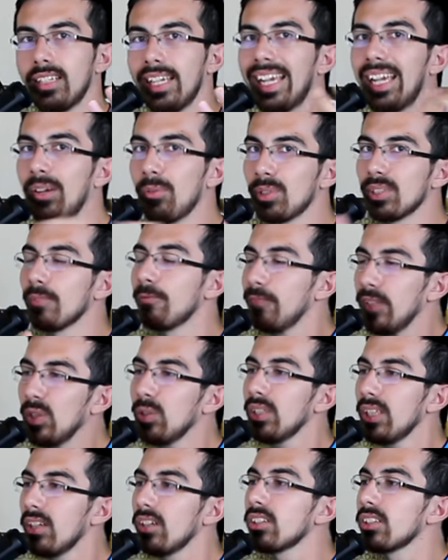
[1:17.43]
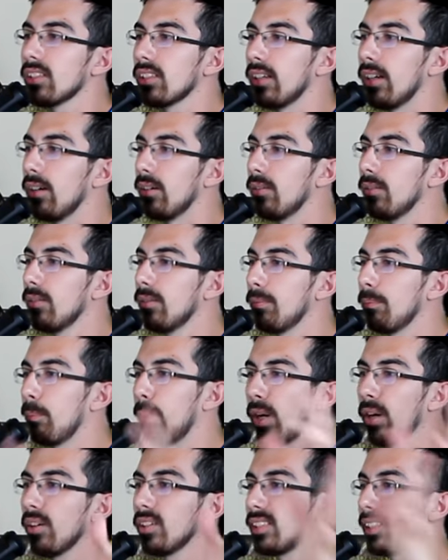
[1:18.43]
It was a few years ago.
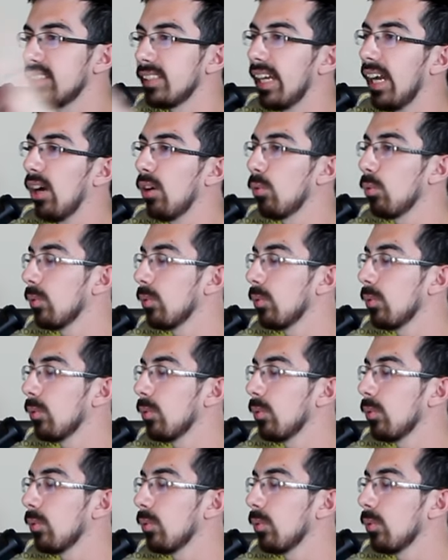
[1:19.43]
Burris is now